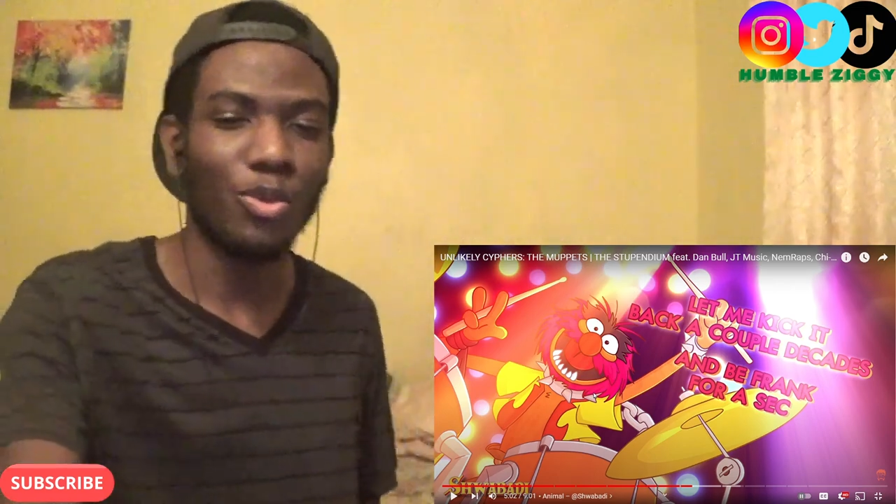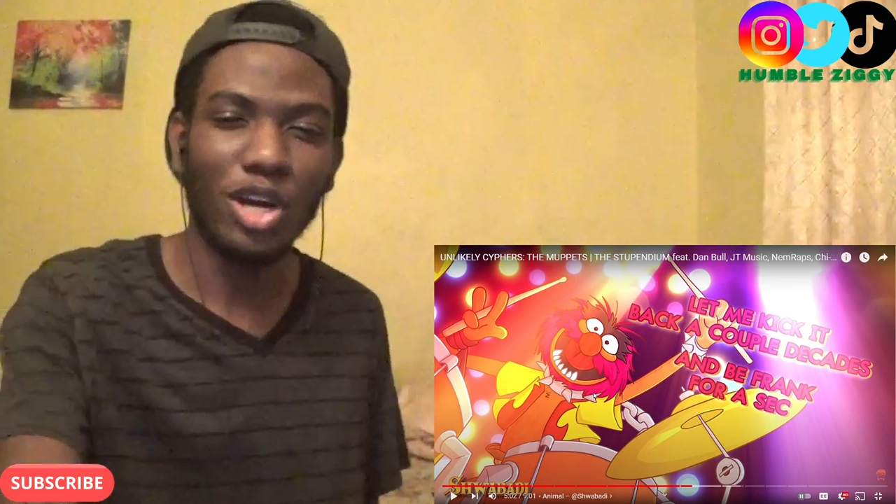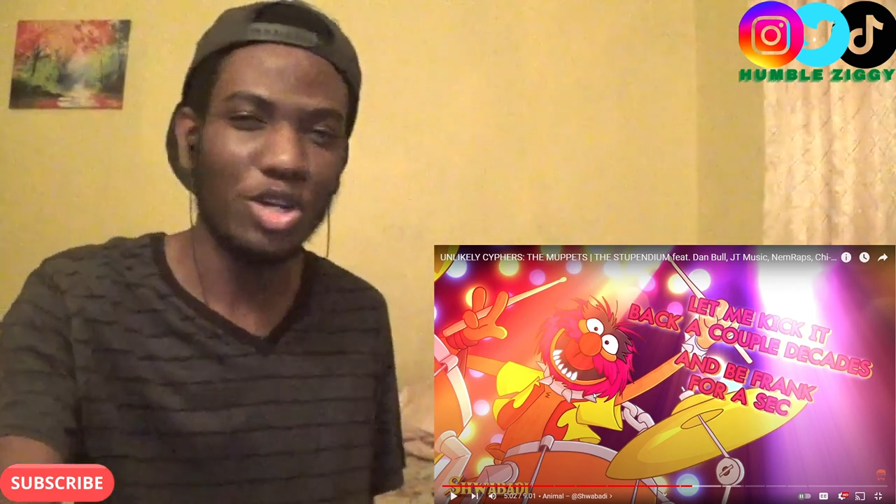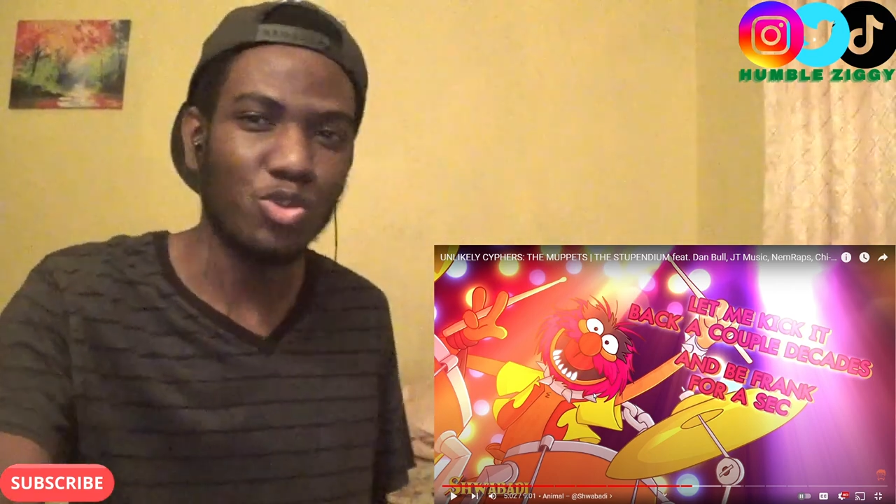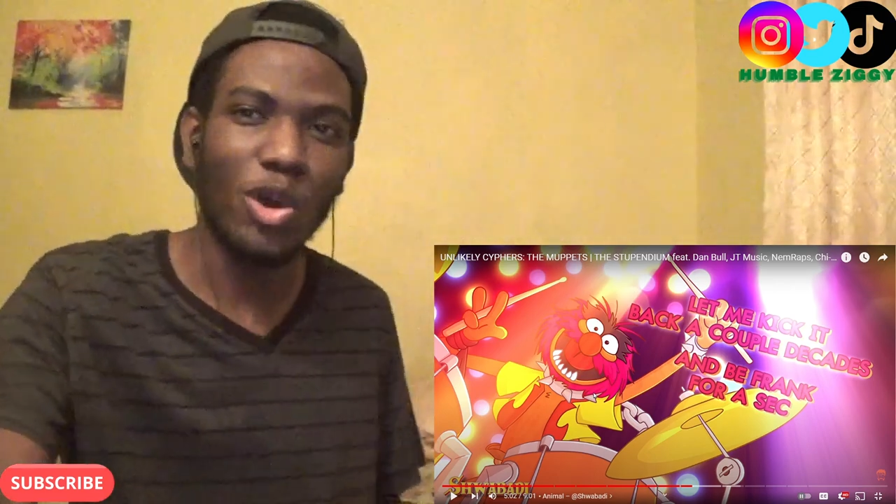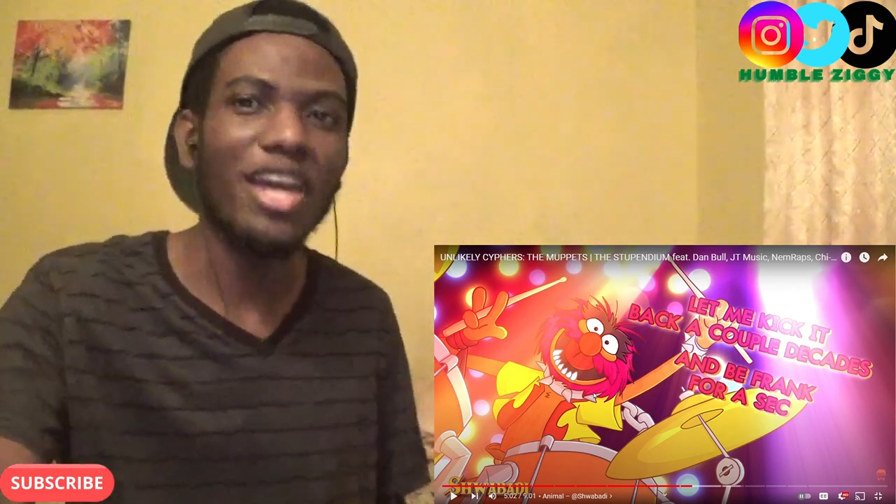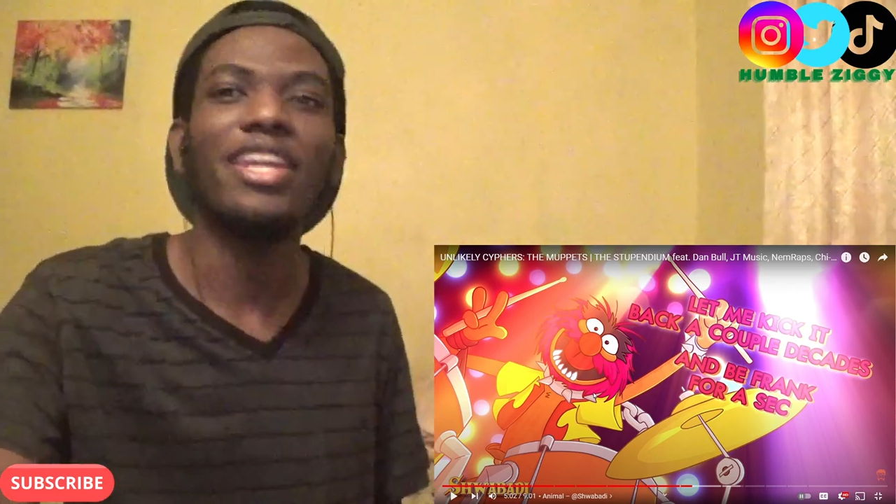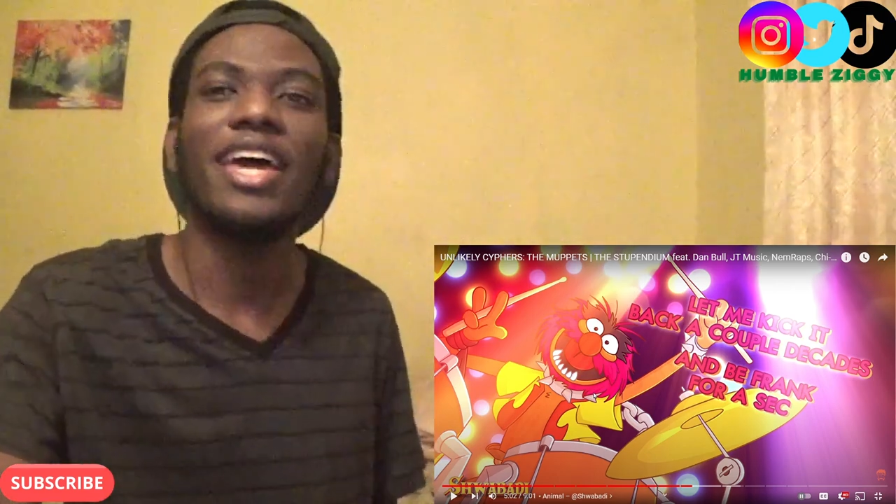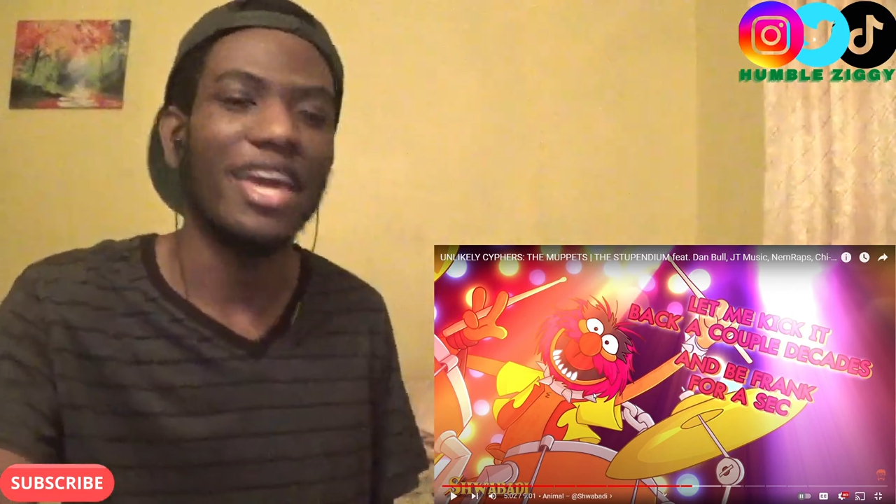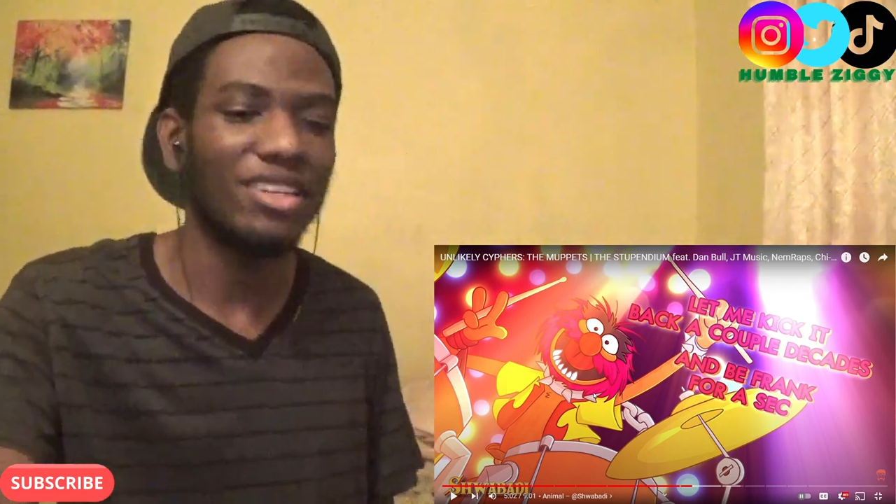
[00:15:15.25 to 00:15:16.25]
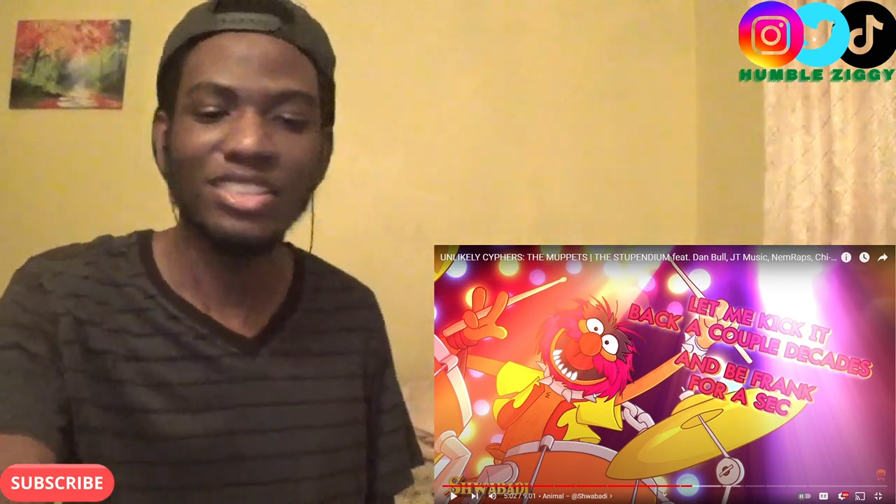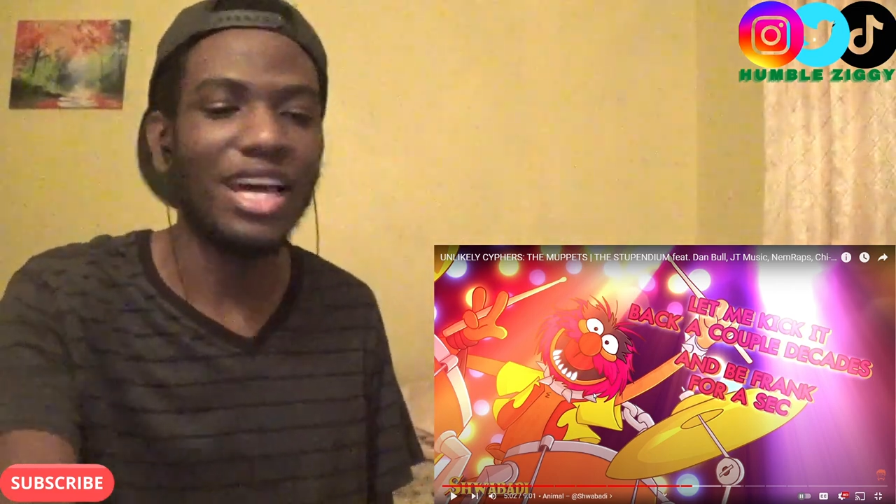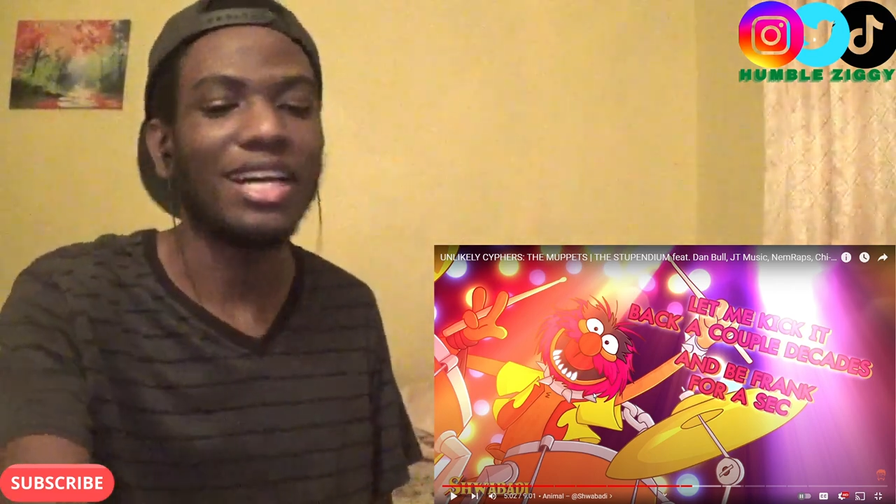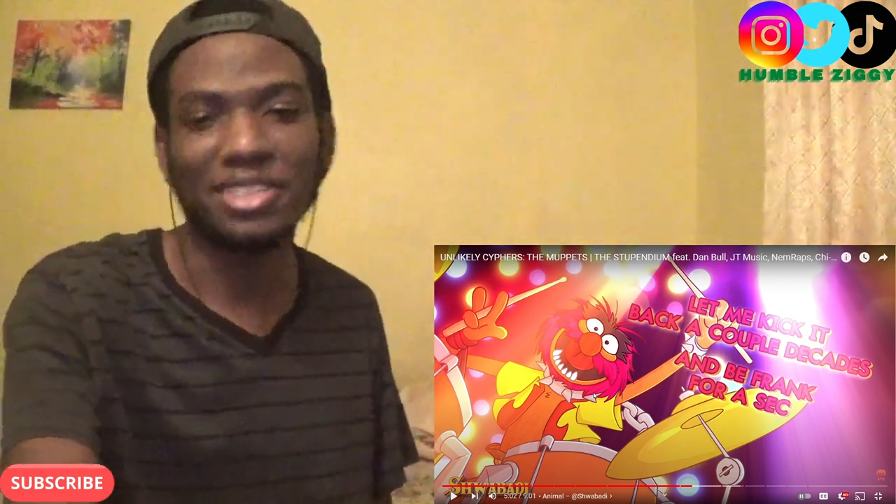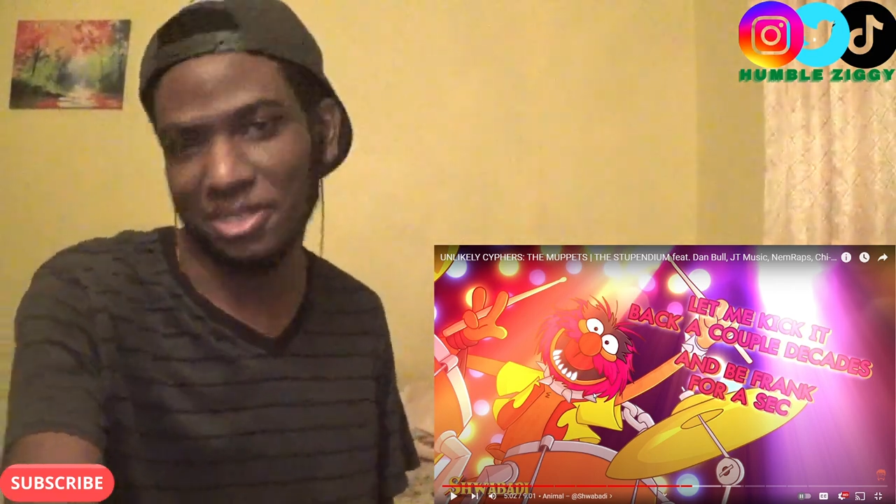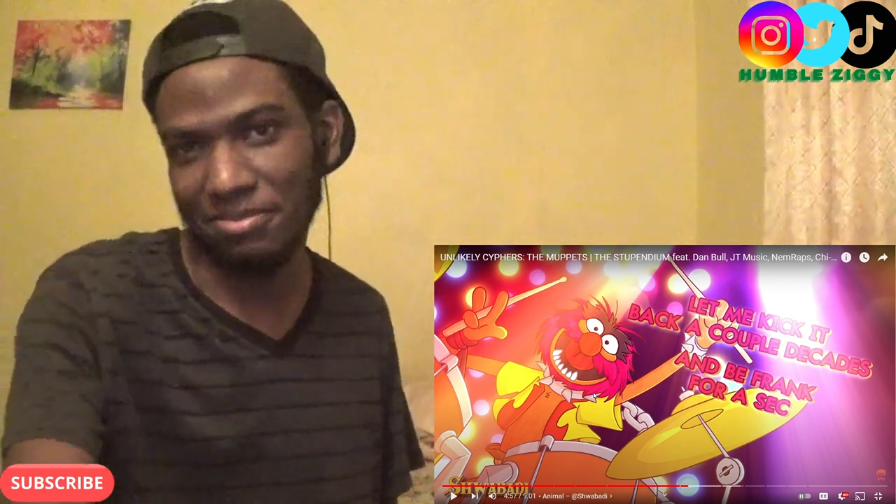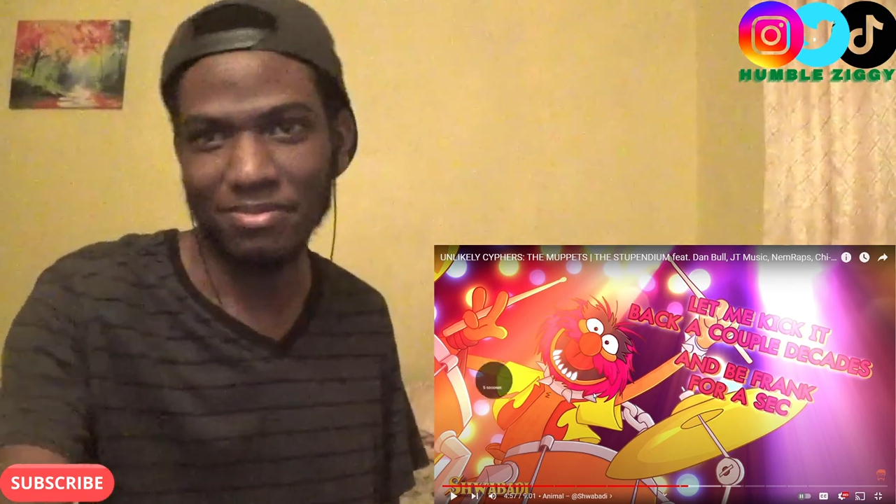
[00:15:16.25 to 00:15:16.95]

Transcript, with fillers: Because why the hell not?